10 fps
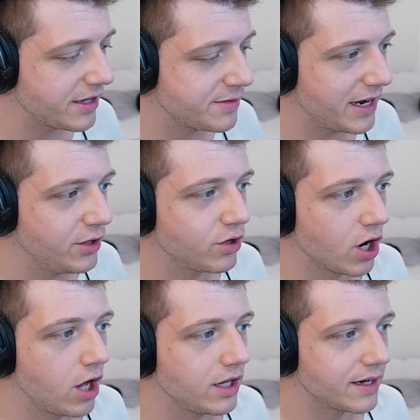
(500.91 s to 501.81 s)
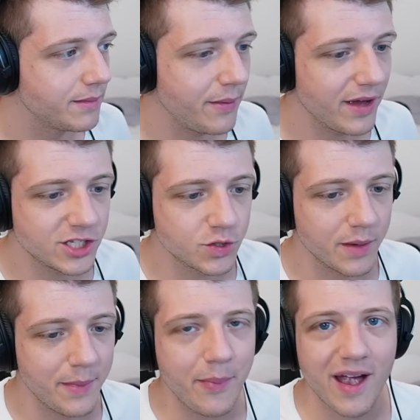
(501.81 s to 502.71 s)
is my new calling maybe I sweat
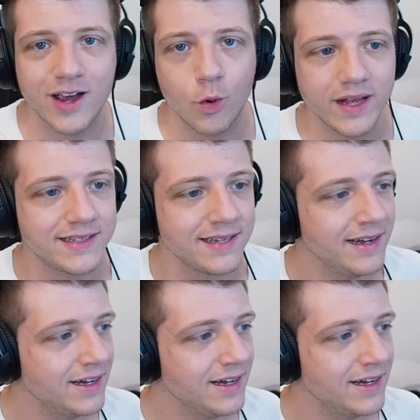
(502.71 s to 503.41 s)
maybe I quit